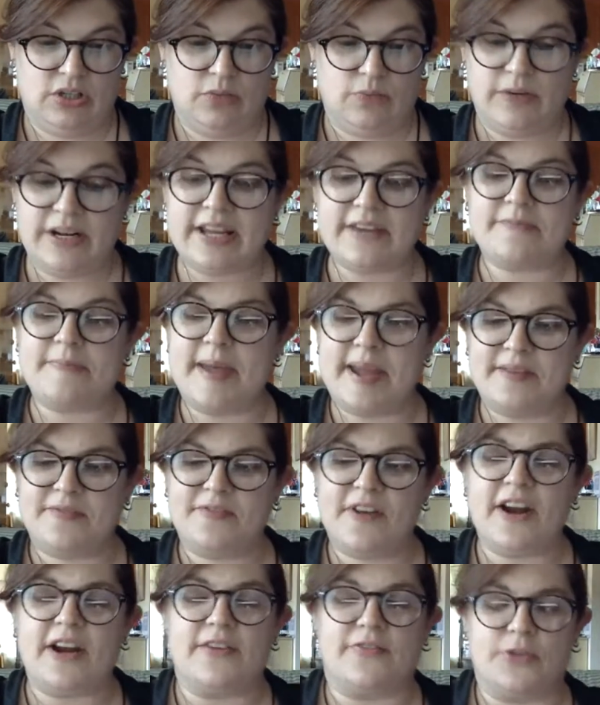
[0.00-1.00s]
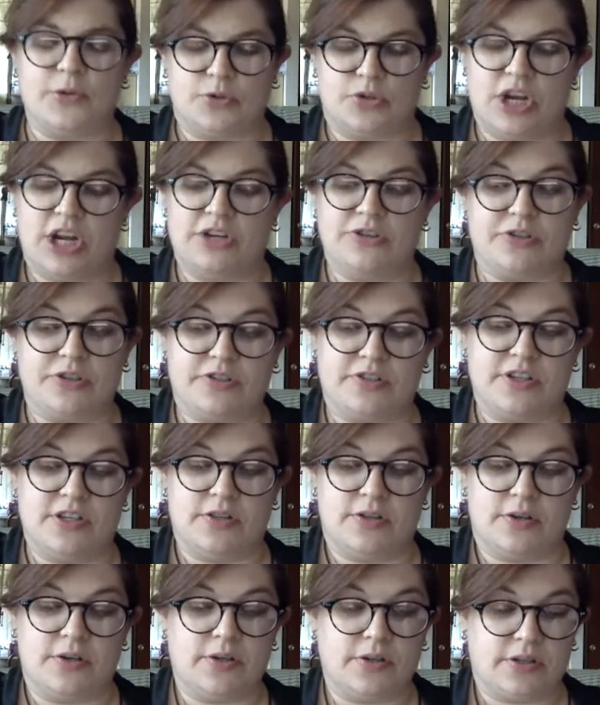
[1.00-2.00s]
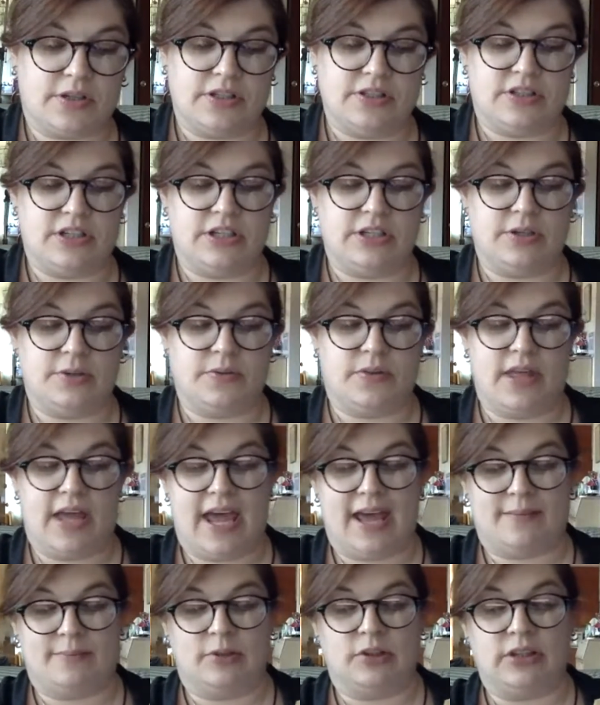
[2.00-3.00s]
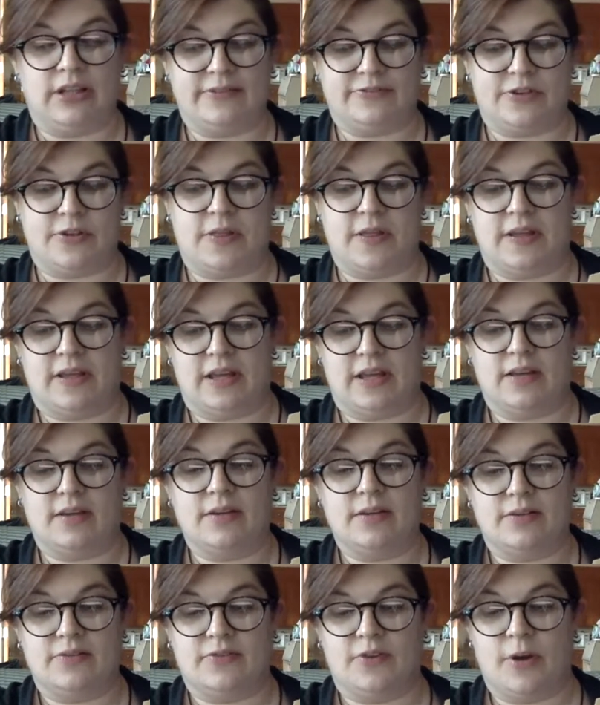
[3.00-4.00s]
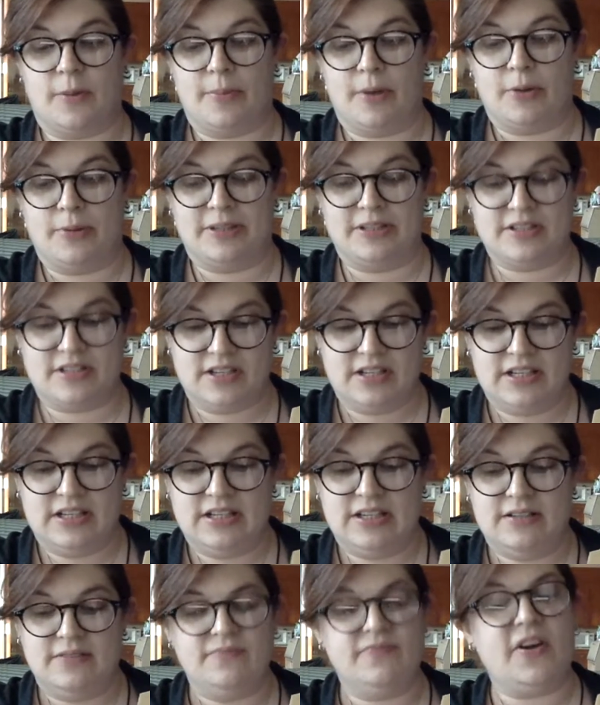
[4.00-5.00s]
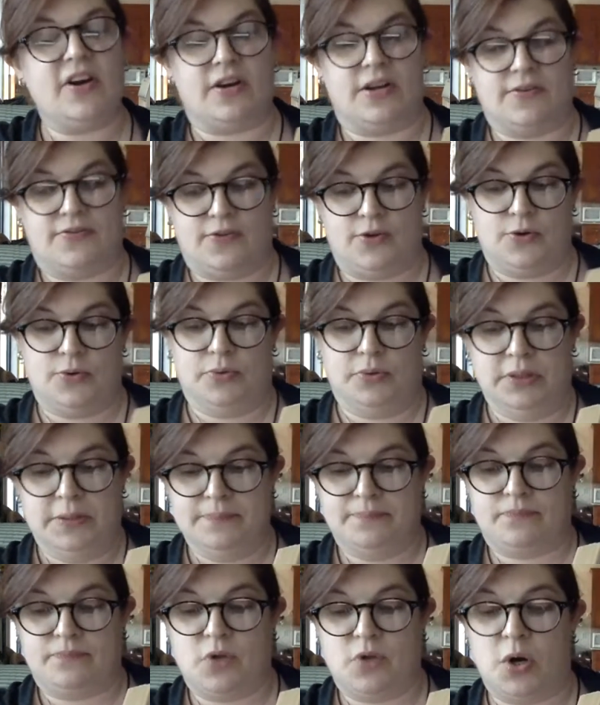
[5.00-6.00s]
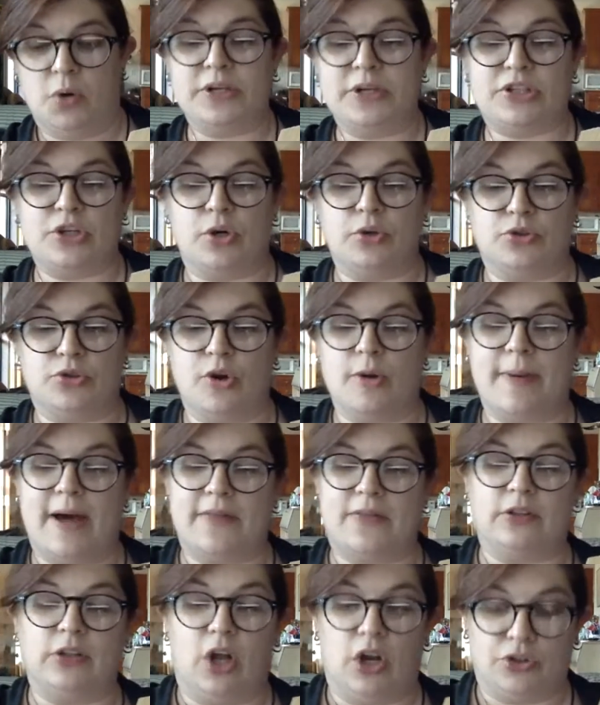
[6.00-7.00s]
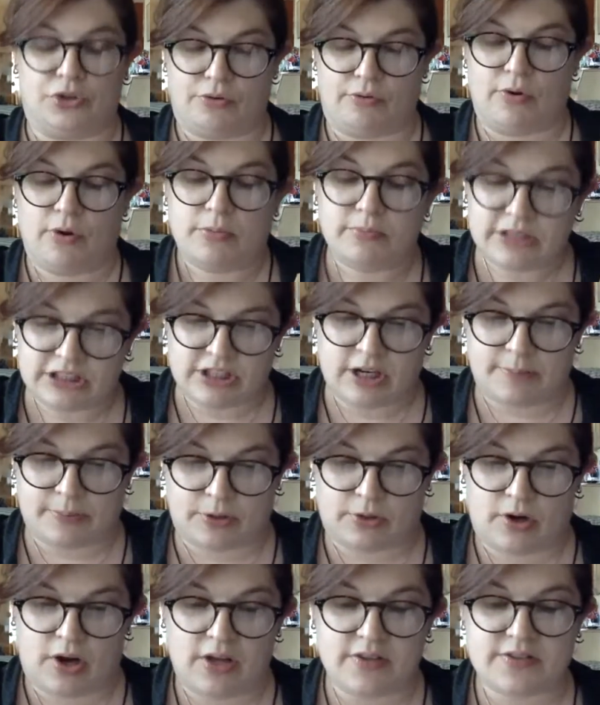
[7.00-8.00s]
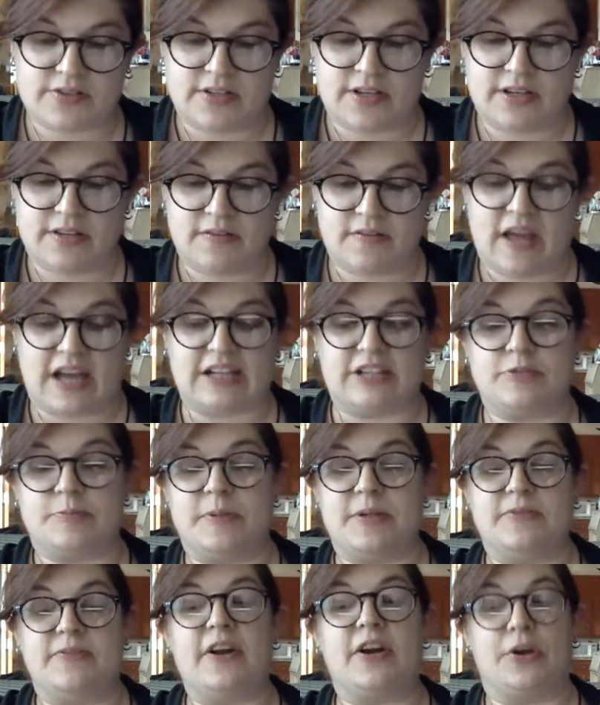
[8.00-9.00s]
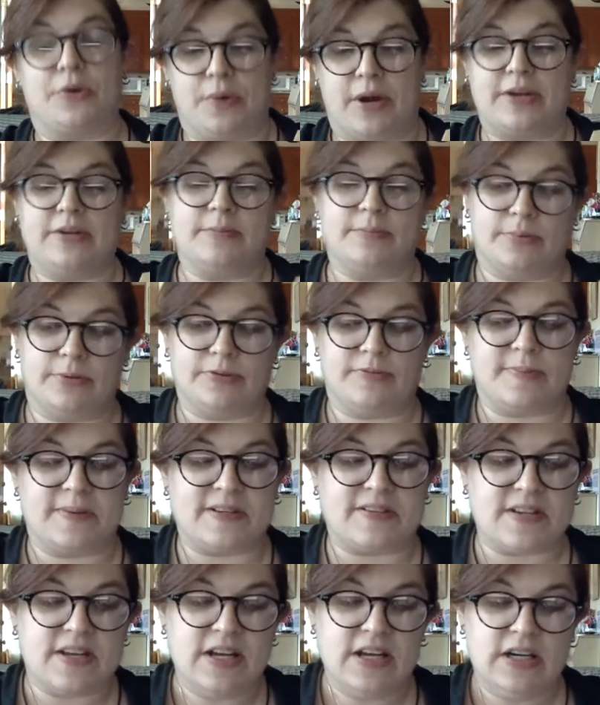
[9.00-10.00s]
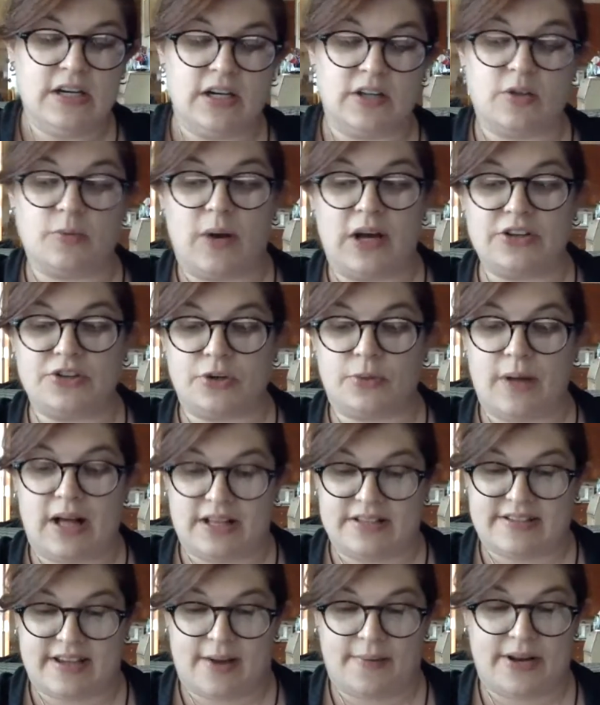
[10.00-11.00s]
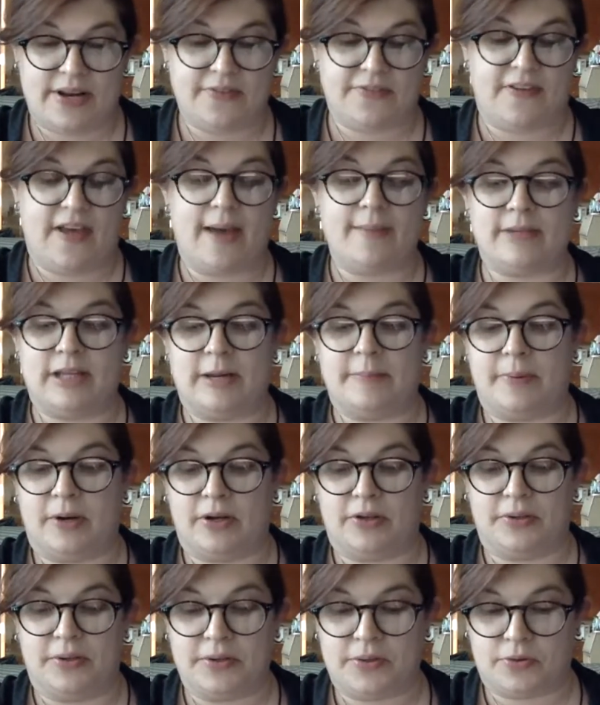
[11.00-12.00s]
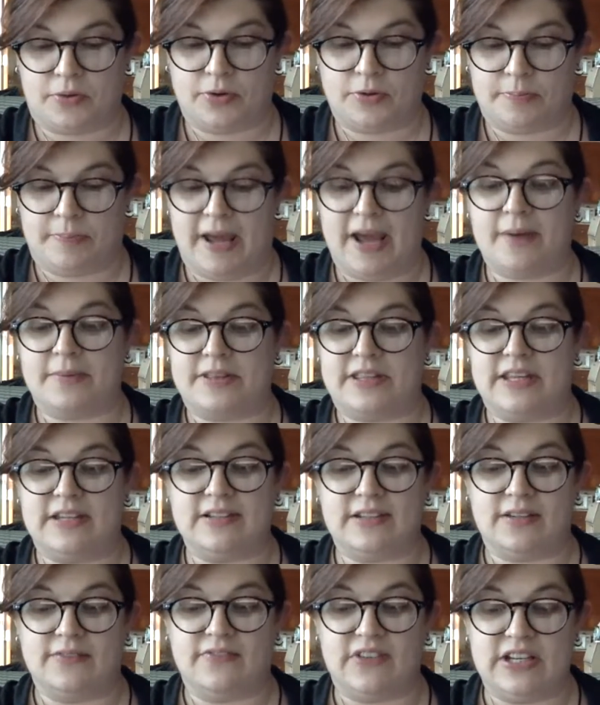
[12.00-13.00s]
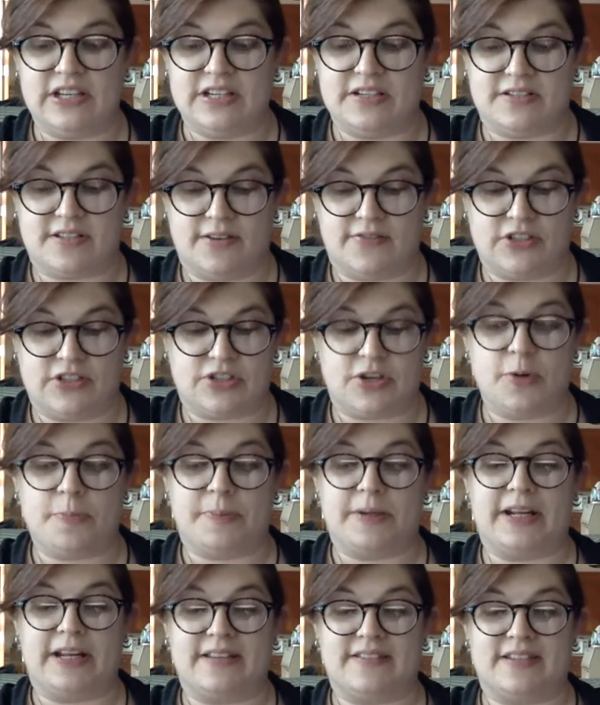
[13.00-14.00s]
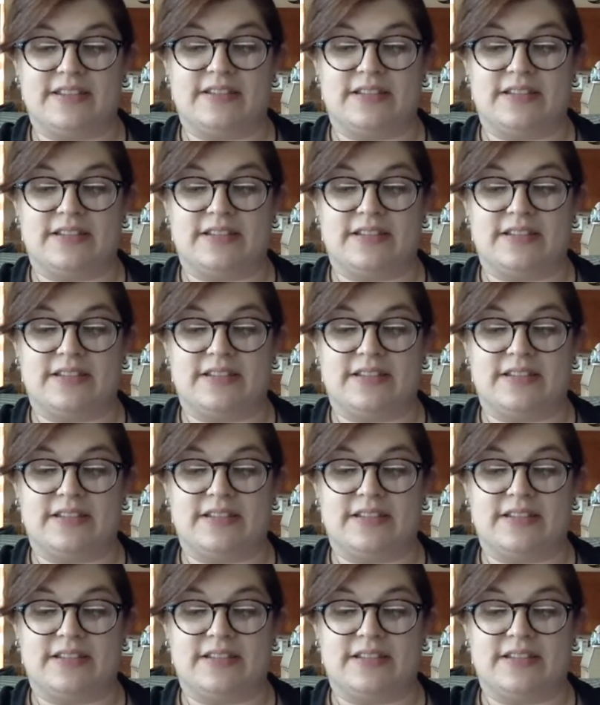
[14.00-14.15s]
We have made very few changes either, continued the Admiral after thinking for a moment. Very few. We told you about the laundry room at Uppercross. That has been a very great improvement. The wonder was how any family upon earth could bear with the inconvenience of its opening as it